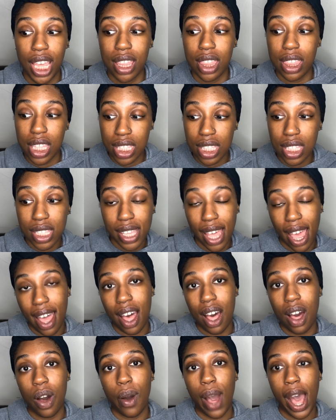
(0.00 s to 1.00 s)
and this is
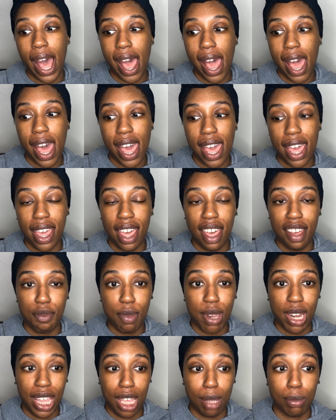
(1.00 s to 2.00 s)
how I have
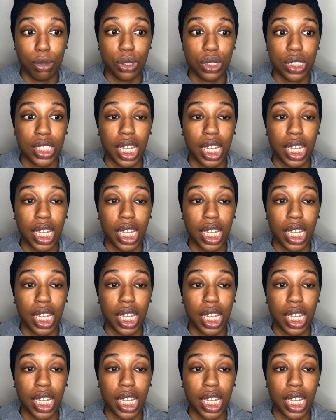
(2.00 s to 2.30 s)
been able